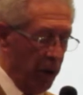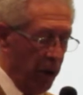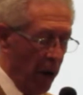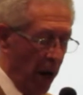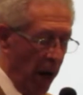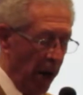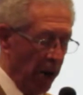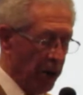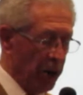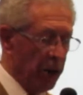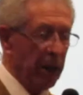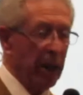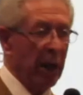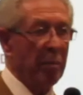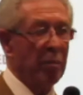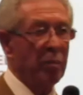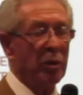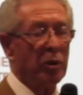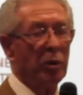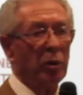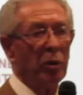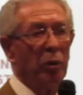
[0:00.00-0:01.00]
asking
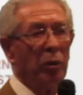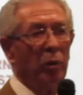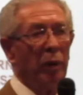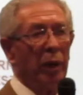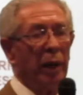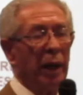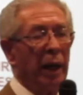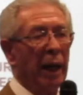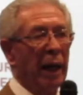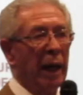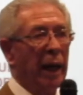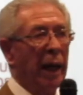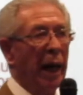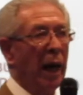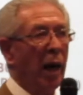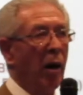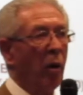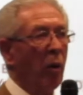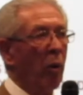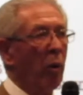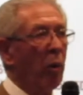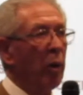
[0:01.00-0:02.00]
him to
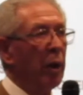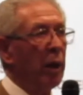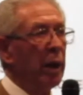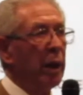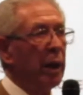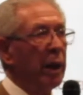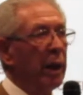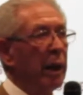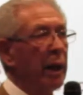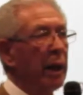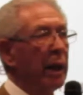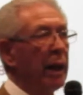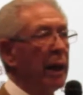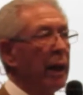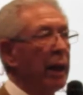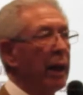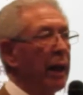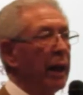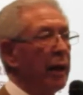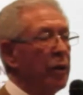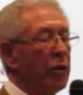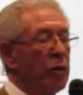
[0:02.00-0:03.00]
allow
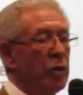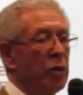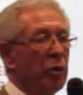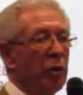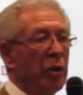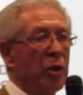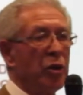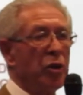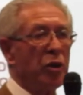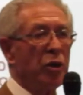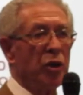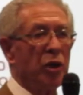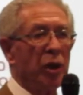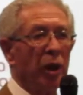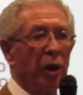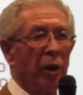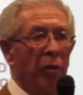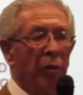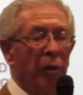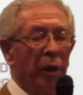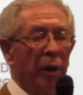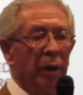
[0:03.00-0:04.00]
Jewish
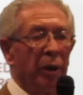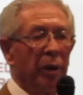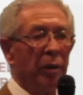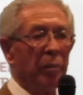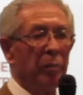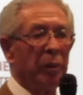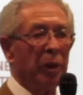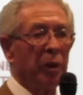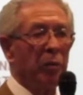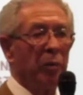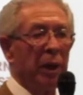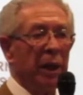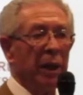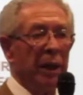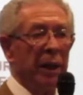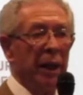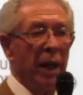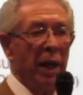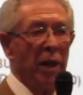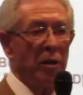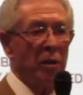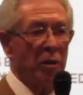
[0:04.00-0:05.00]
children between
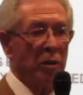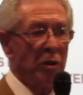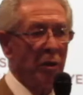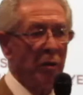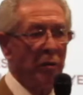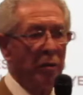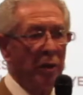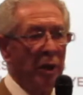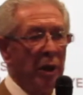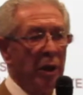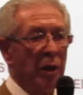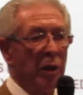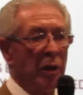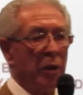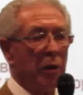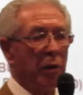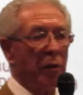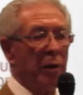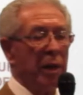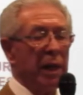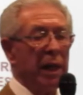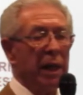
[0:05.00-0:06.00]
the ages of
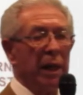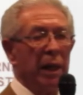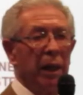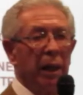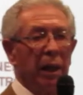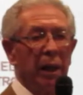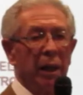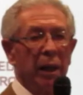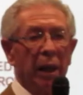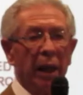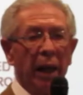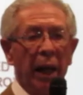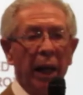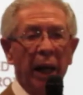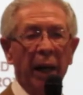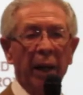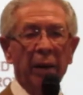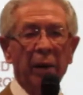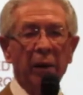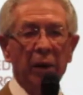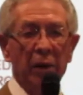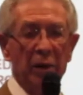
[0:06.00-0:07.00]
three
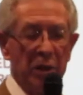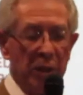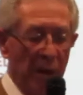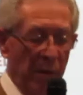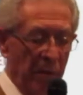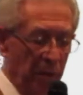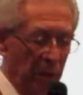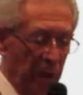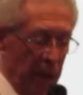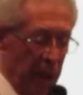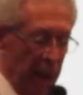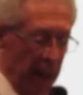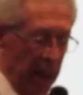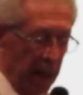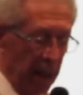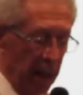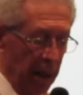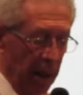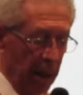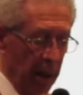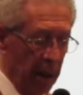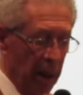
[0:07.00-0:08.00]
and
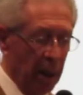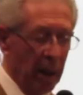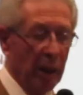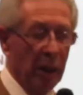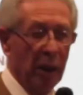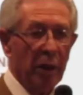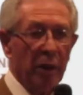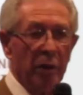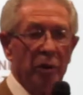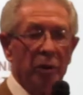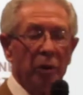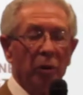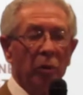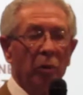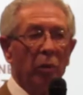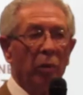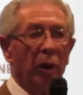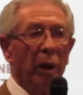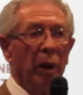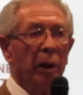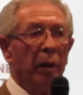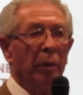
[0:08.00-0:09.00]
17
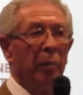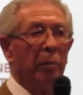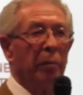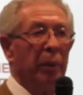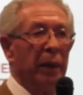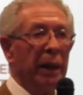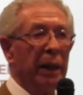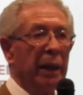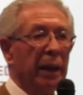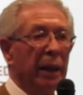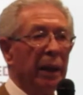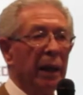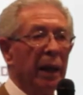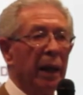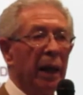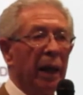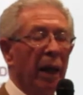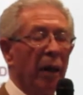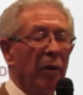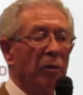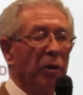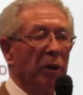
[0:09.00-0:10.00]
to be
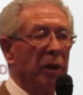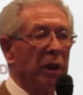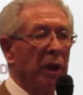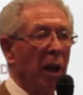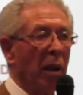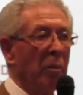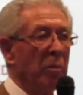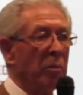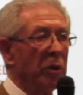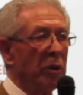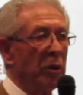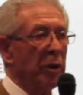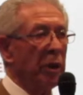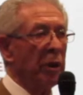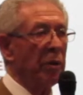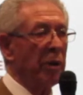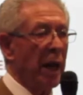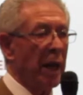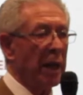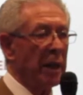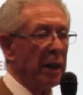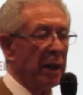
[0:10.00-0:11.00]
allowed to come to the
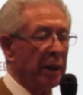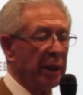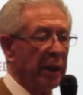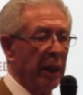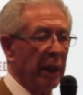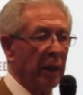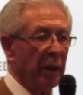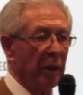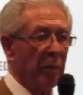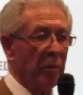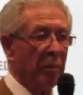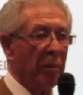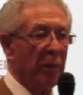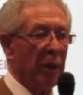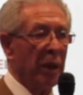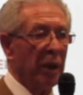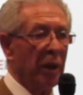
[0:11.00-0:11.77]
United Kingdom